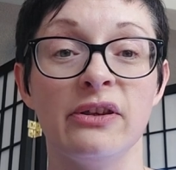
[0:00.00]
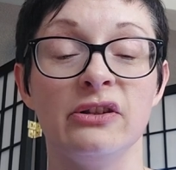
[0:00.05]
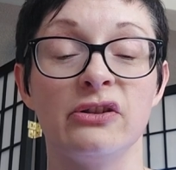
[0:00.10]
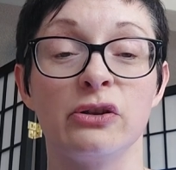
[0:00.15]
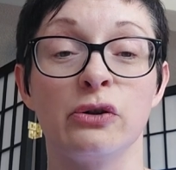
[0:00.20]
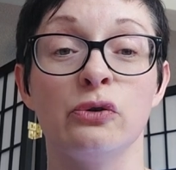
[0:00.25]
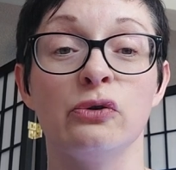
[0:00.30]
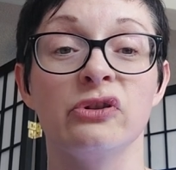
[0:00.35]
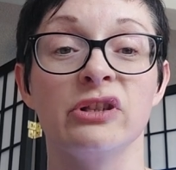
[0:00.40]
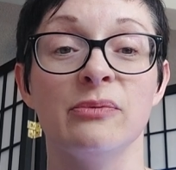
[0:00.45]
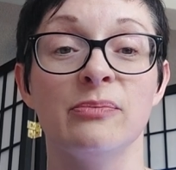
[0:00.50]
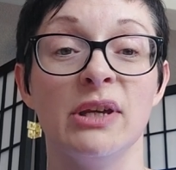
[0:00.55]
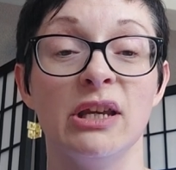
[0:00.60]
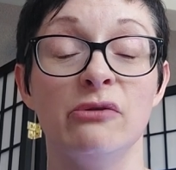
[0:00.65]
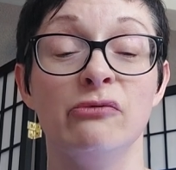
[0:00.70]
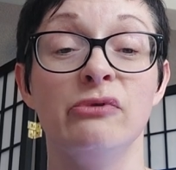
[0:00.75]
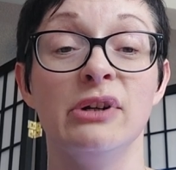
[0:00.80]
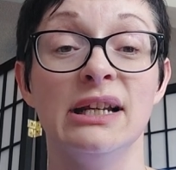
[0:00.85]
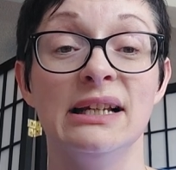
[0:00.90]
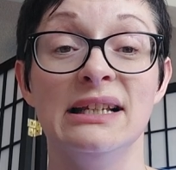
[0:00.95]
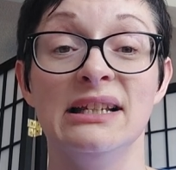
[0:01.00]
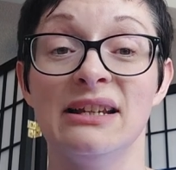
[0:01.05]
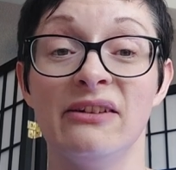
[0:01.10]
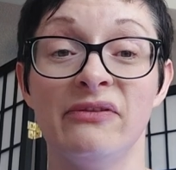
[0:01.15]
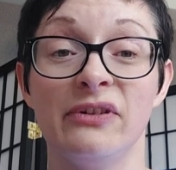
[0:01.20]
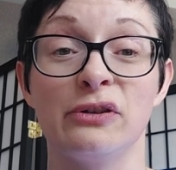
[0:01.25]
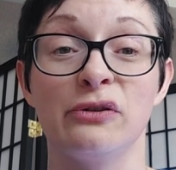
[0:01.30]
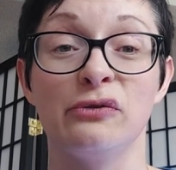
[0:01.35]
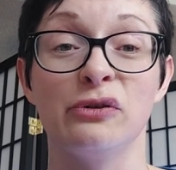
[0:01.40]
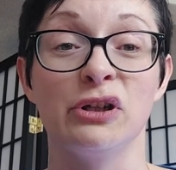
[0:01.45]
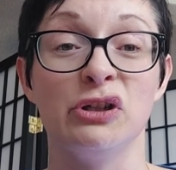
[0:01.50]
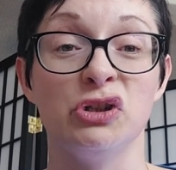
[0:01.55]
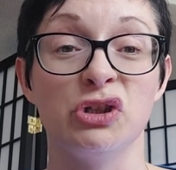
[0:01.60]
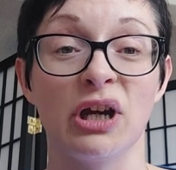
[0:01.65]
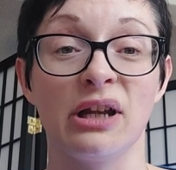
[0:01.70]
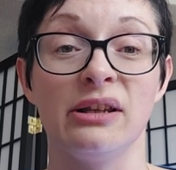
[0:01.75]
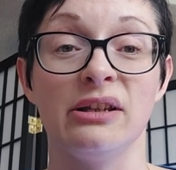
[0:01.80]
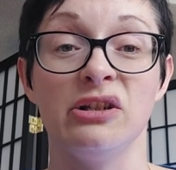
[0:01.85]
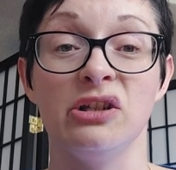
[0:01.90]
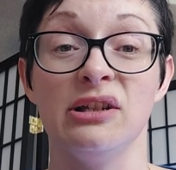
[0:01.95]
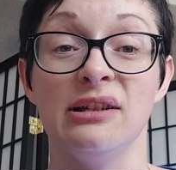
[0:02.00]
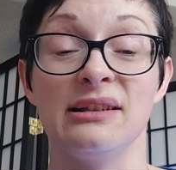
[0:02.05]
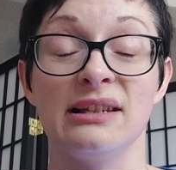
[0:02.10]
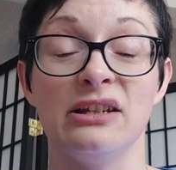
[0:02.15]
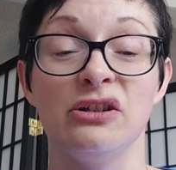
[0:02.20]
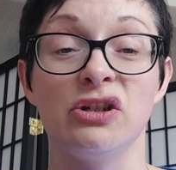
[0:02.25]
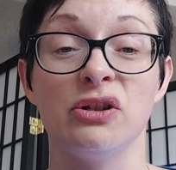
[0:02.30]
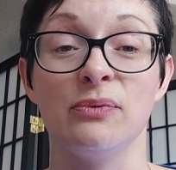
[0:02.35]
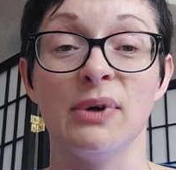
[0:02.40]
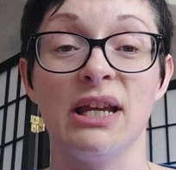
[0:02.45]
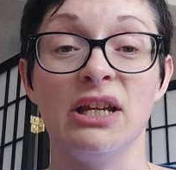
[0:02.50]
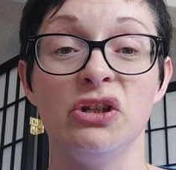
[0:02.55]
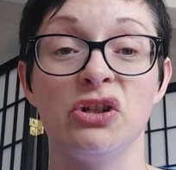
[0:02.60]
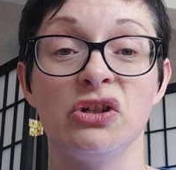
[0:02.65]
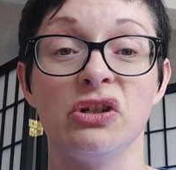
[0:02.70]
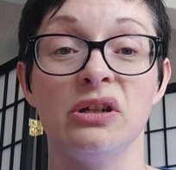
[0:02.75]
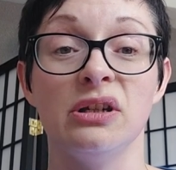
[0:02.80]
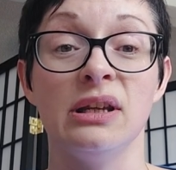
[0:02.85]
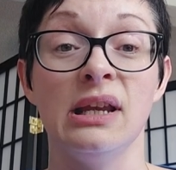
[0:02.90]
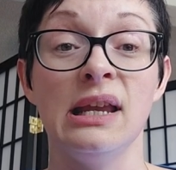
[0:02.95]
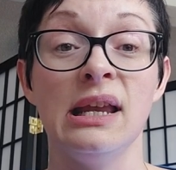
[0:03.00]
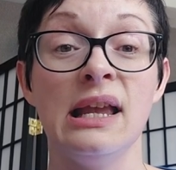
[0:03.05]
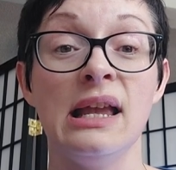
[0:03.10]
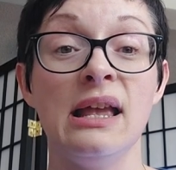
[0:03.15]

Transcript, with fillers: that's causing me a really difficult and challenging situation.